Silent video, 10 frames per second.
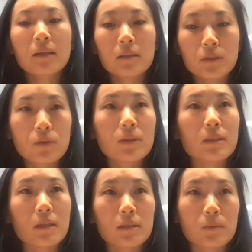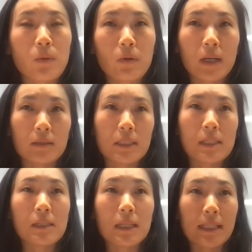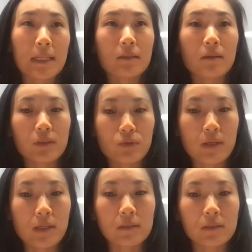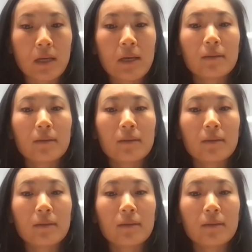The sources will contain a list of strings.